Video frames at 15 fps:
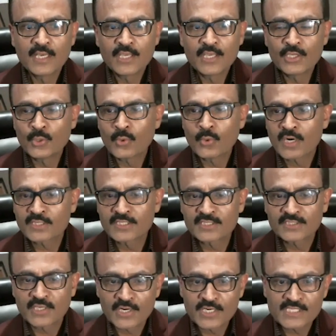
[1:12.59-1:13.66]
You are the
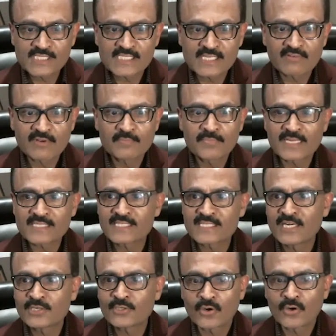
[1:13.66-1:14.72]
37th
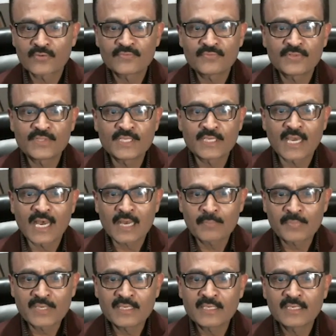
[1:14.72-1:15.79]
president of the
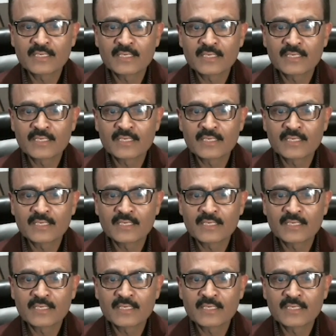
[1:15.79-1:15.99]
API.